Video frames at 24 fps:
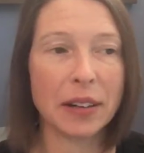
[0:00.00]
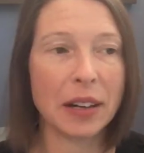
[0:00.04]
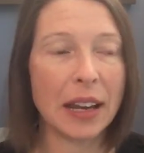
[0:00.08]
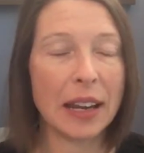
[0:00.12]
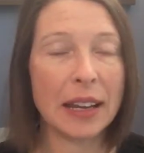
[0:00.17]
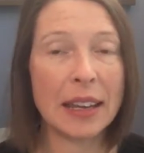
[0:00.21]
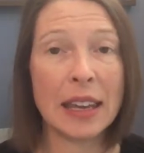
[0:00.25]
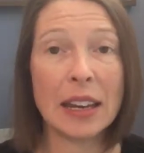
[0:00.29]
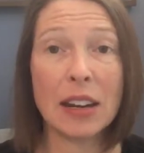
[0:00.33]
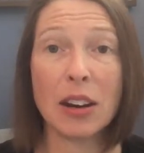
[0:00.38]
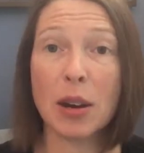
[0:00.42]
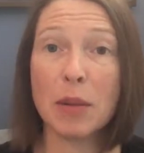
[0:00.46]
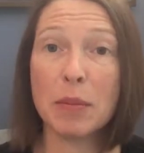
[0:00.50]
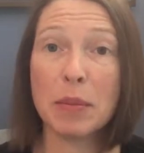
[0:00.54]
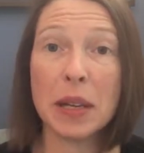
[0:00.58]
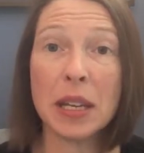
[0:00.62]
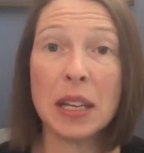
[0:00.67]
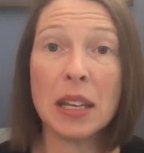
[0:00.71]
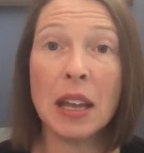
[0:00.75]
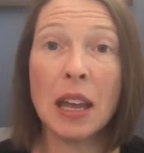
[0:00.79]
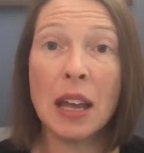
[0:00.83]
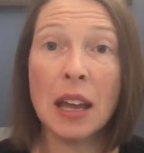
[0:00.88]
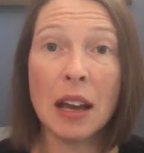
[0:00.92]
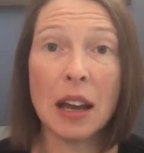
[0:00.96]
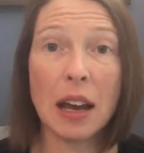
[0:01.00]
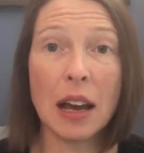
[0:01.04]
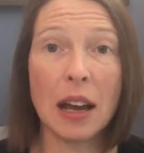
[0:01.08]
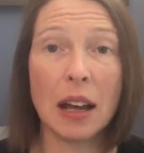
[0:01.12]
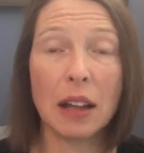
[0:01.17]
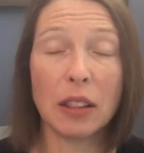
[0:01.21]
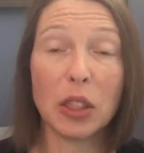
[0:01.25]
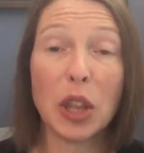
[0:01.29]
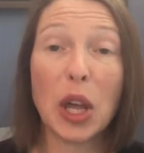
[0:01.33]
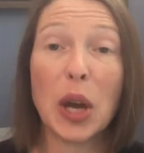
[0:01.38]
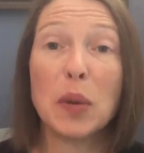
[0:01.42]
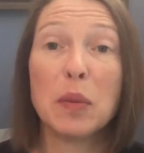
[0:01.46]
It cannot be a
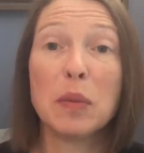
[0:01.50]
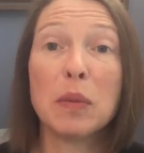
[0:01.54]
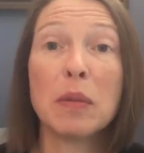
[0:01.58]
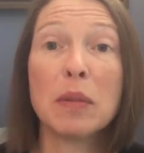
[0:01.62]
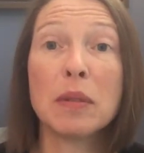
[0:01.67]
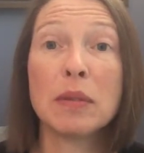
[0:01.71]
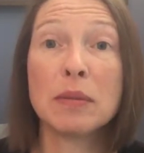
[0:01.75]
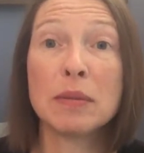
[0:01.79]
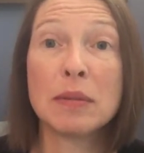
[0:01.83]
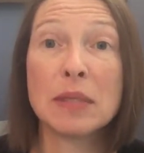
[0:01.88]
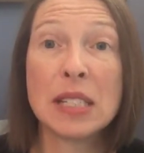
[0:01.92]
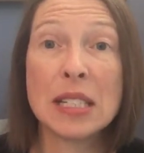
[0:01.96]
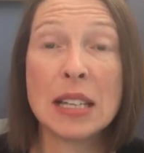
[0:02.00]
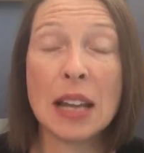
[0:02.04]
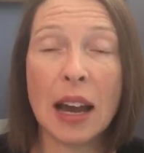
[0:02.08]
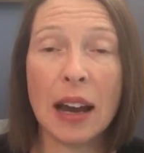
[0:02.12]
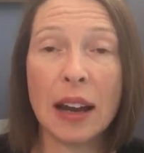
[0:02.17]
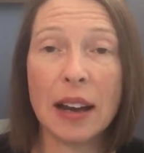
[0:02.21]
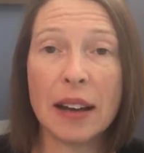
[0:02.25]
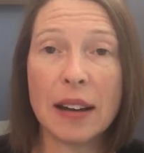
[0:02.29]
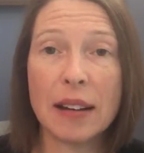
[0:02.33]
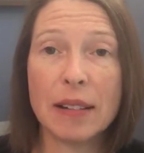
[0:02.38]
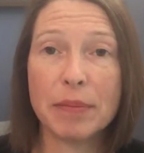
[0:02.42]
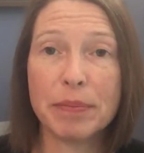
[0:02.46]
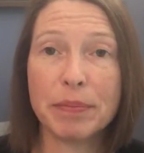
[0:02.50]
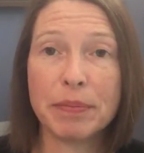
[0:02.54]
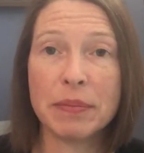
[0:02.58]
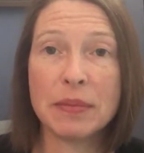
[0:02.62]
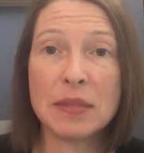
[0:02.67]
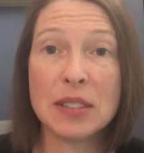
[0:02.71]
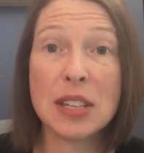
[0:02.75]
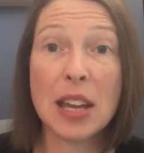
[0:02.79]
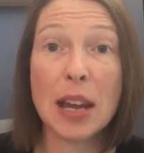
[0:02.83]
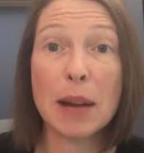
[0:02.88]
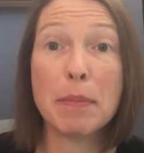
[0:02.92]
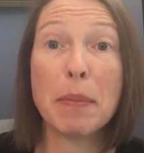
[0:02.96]
loan
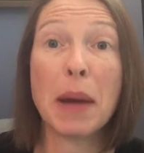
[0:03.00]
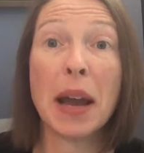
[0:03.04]
done